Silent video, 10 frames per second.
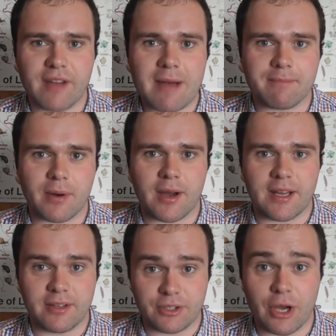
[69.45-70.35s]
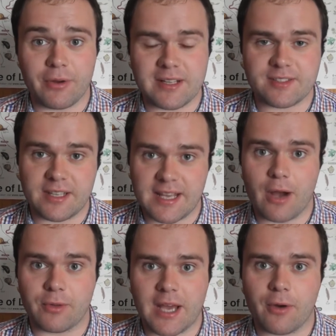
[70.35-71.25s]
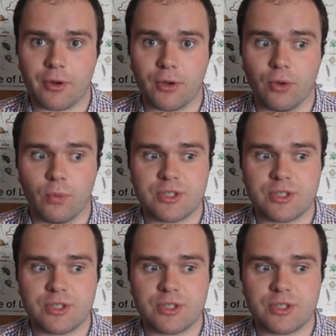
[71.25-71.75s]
vampire known as the Yow Yow Who,